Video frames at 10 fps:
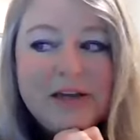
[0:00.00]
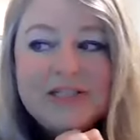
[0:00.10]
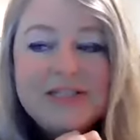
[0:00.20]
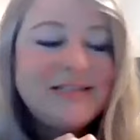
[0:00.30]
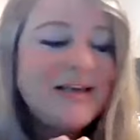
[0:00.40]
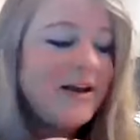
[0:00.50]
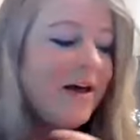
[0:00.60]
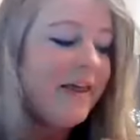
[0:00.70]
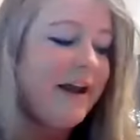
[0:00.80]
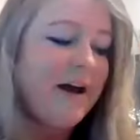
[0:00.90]
just to set
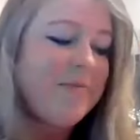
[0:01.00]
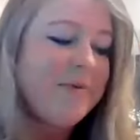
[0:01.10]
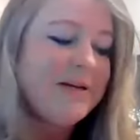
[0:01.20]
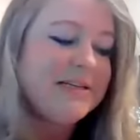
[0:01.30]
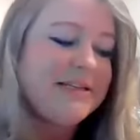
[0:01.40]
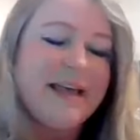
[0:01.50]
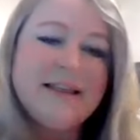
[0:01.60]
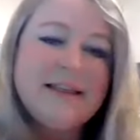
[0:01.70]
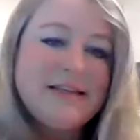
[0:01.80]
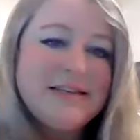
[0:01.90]
all that up and to say
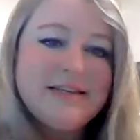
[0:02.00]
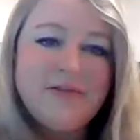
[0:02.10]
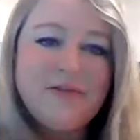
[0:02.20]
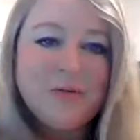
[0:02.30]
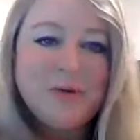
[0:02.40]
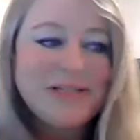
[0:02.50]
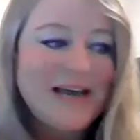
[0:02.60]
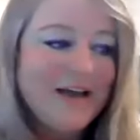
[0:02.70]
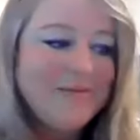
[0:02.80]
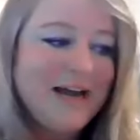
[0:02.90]
that this is an informal
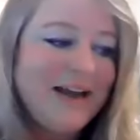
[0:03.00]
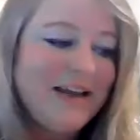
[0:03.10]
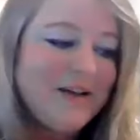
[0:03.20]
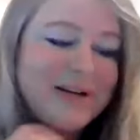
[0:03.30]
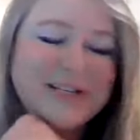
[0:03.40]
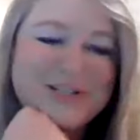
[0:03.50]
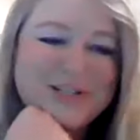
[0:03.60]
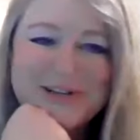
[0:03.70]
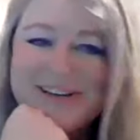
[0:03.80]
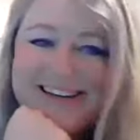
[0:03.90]
time, Tanya, but it's
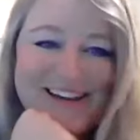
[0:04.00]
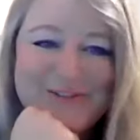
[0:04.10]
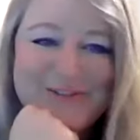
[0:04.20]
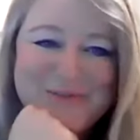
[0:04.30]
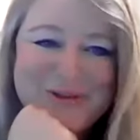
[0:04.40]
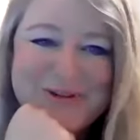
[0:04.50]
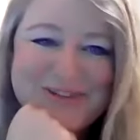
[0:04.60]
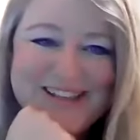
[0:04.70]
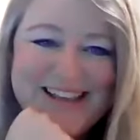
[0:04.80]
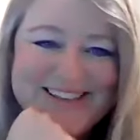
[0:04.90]
just good to hear from you.
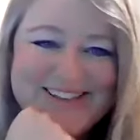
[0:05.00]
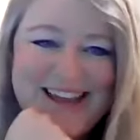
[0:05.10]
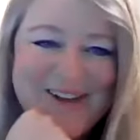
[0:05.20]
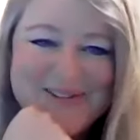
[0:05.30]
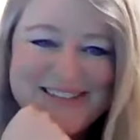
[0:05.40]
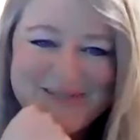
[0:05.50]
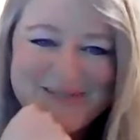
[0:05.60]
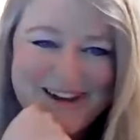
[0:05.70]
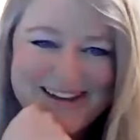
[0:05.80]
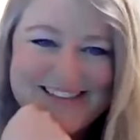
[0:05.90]
So I will stop
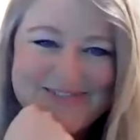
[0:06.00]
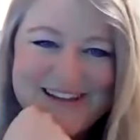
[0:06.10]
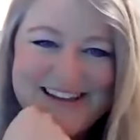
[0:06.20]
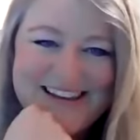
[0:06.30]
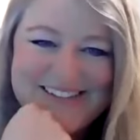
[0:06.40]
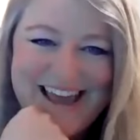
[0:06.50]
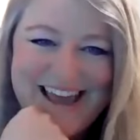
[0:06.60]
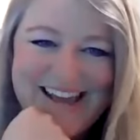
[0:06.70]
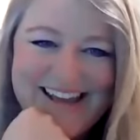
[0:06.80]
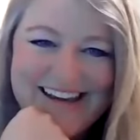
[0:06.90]
talking so we can do
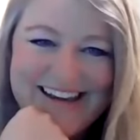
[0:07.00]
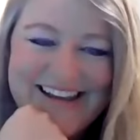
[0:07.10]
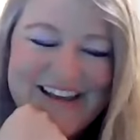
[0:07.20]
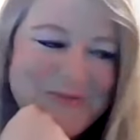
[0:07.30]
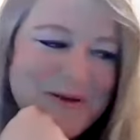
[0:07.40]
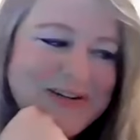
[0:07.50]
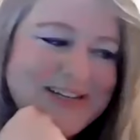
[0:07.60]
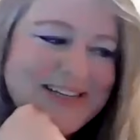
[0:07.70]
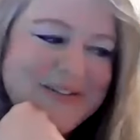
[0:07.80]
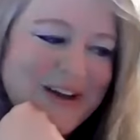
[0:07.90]
that. And maybe
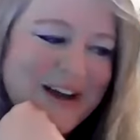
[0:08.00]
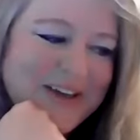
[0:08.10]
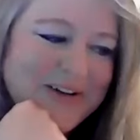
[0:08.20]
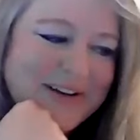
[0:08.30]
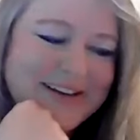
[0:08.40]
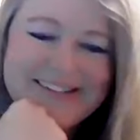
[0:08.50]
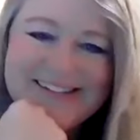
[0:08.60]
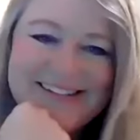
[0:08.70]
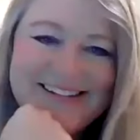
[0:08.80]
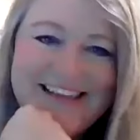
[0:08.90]
just invite you to
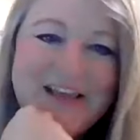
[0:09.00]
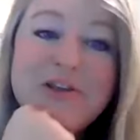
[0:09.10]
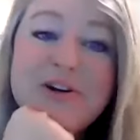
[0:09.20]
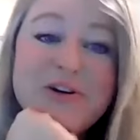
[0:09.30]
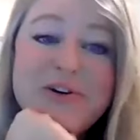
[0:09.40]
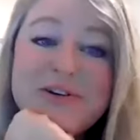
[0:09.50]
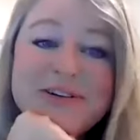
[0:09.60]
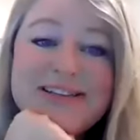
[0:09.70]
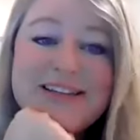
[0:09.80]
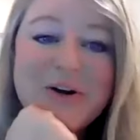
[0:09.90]
either
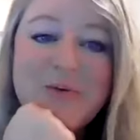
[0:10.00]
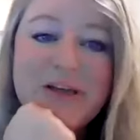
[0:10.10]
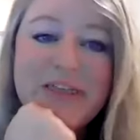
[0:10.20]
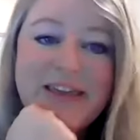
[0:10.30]
start with